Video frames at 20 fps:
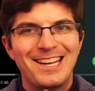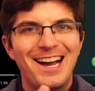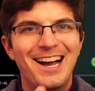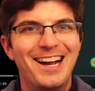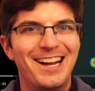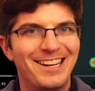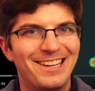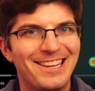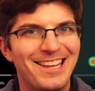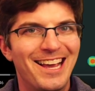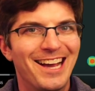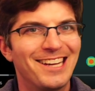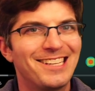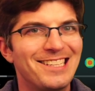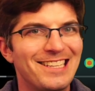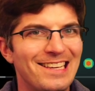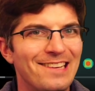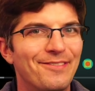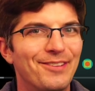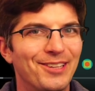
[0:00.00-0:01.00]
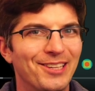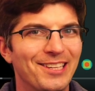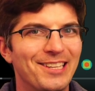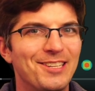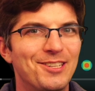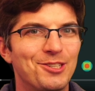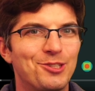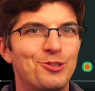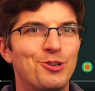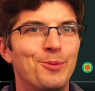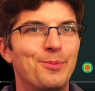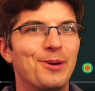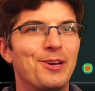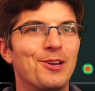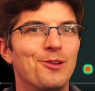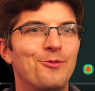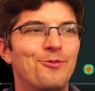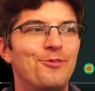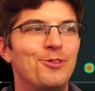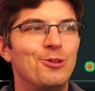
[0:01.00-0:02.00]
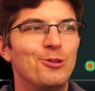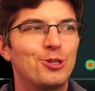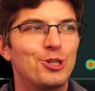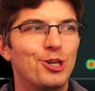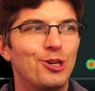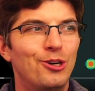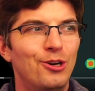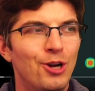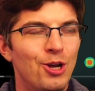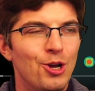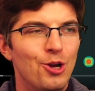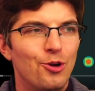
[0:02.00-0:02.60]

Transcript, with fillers: not yet evenly distributed future